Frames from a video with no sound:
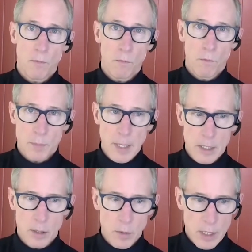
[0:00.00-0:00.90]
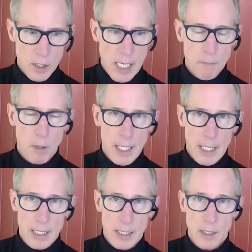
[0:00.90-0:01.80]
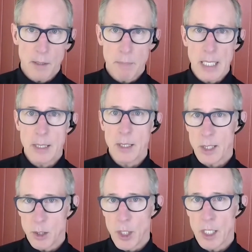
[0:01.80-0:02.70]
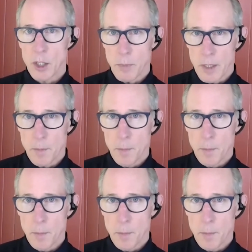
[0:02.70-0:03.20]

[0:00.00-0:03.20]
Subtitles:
respect to estate planning is the basis adjustment.